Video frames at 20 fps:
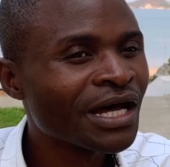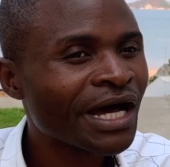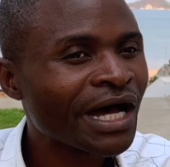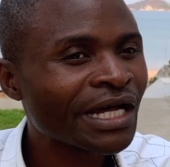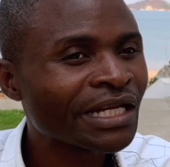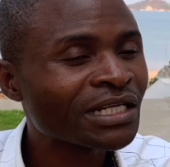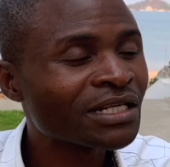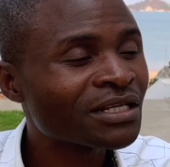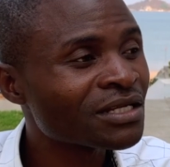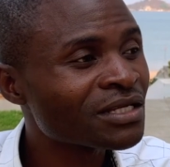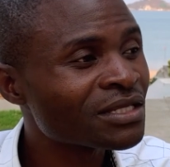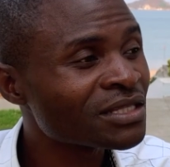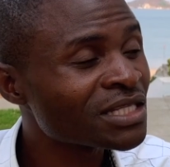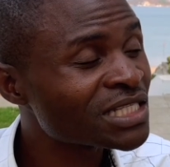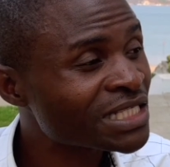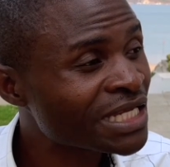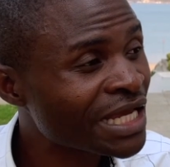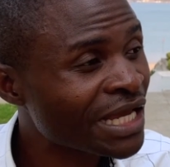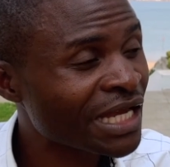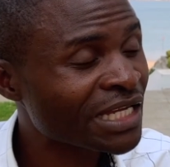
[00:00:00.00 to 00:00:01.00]
And
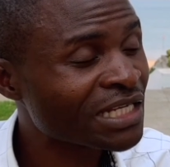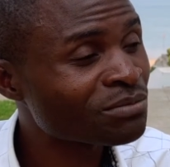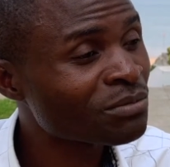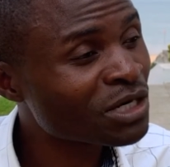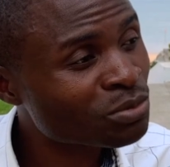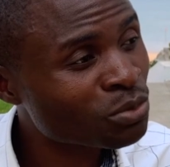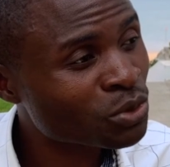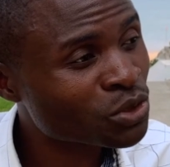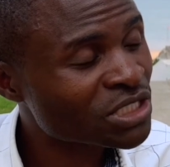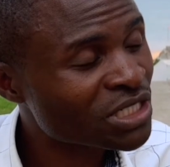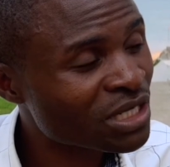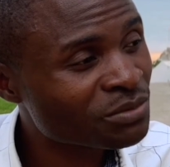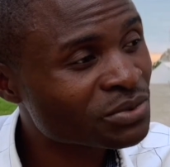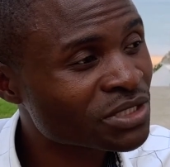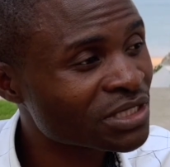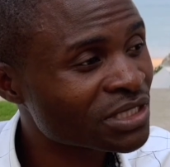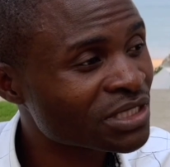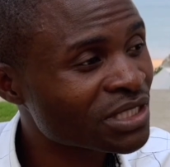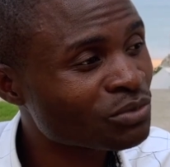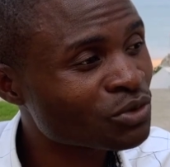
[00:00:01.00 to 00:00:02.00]
this guy had multiple
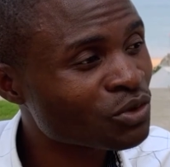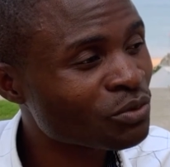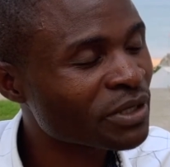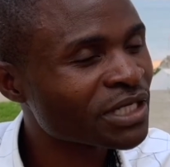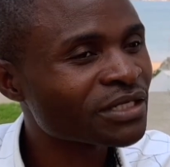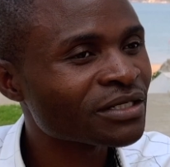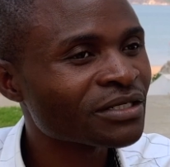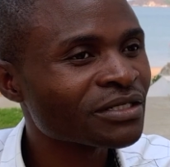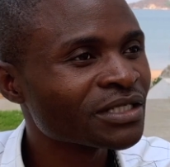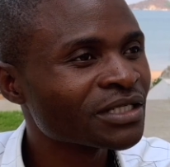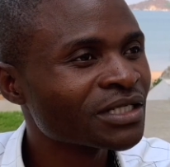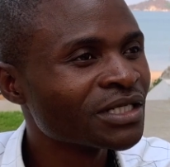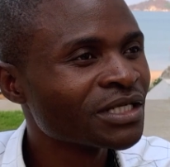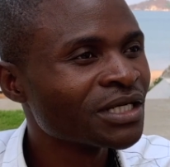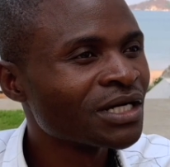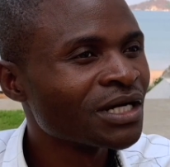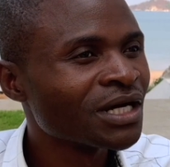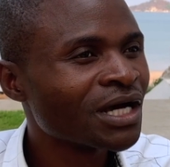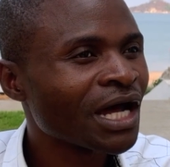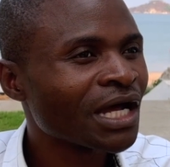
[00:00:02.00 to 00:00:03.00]
stabs in the abdomen,
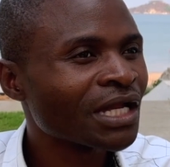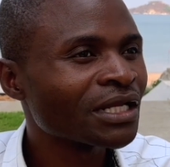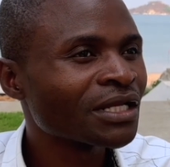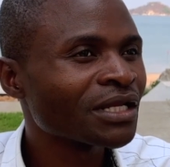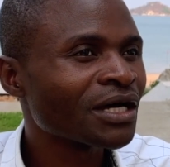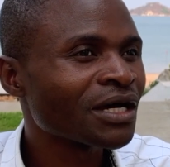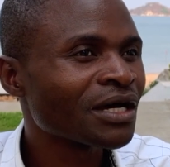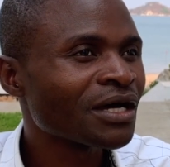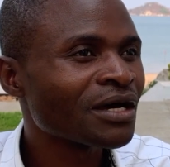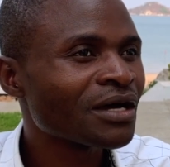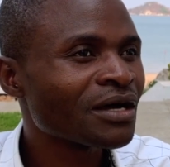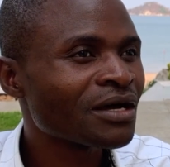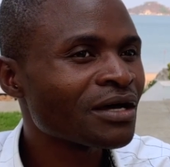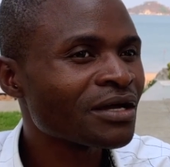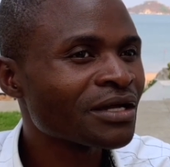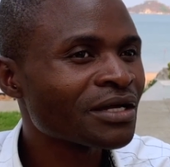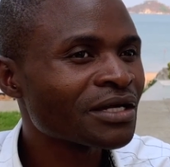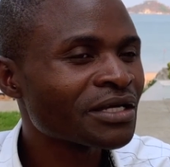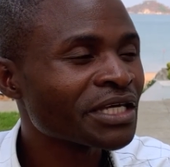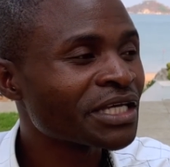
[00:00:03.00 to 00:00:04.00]
and
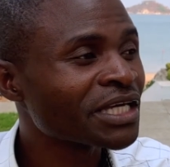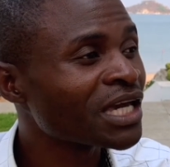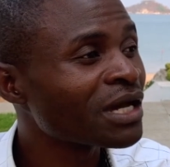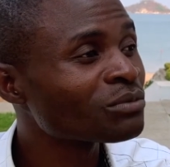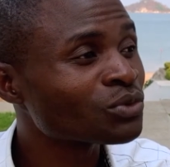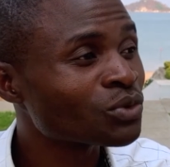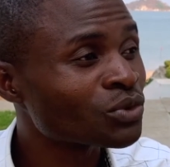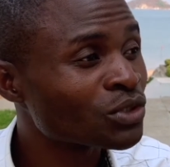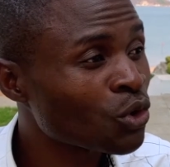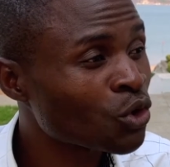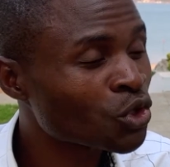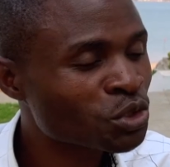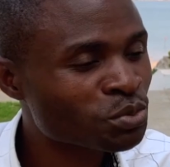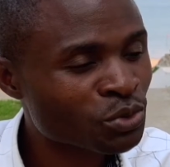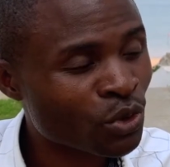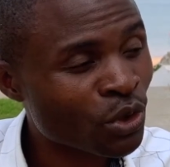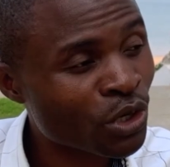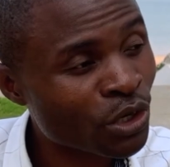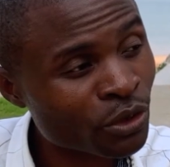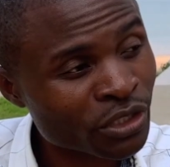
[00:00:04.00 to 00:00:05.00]
he came to the
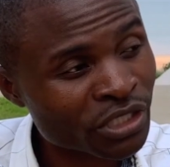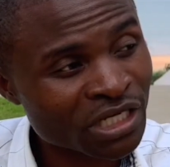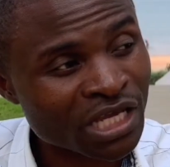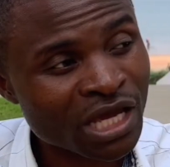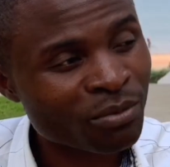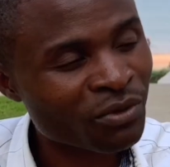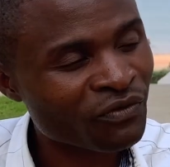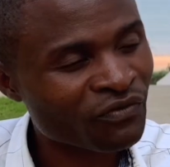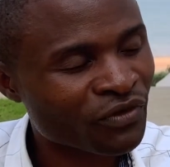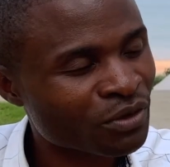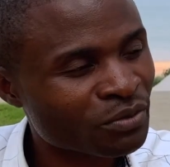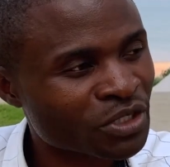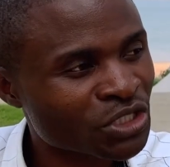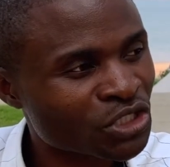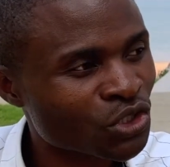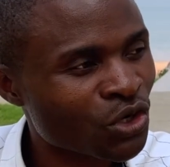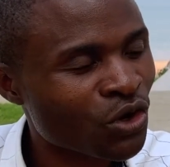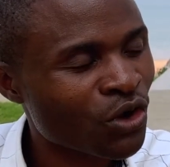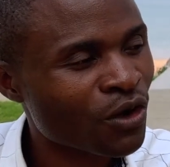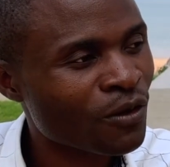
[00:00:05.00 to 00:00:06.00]
hospital in hypovolemic
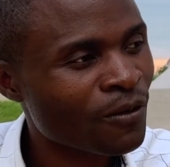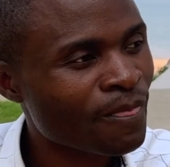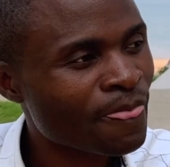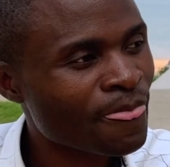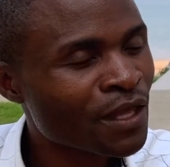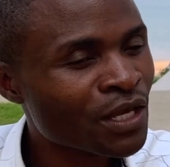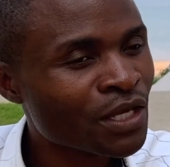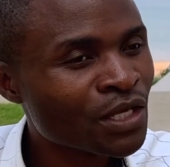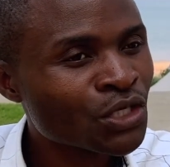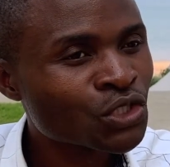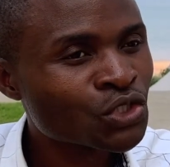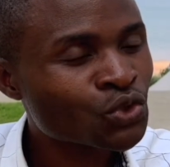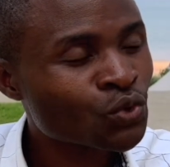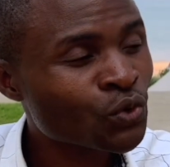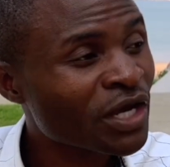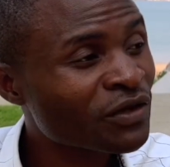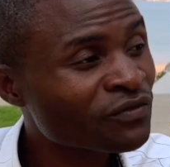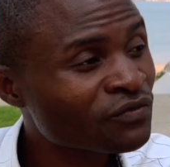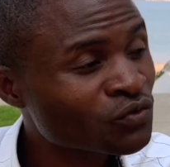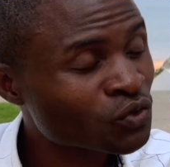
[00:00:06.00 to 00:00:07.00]
shock.
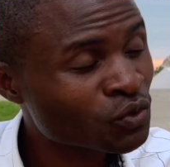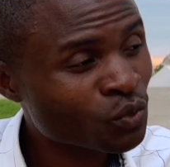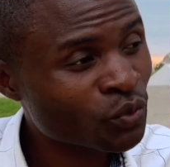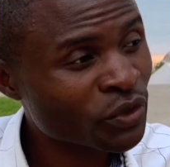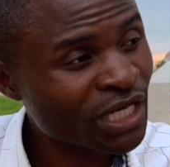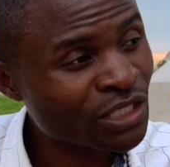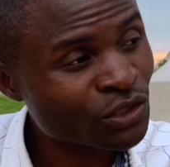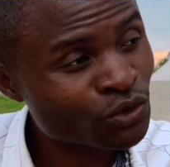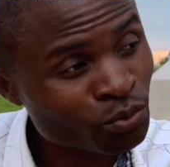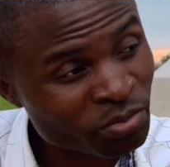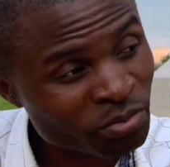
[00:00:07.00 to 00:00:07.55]
So we had to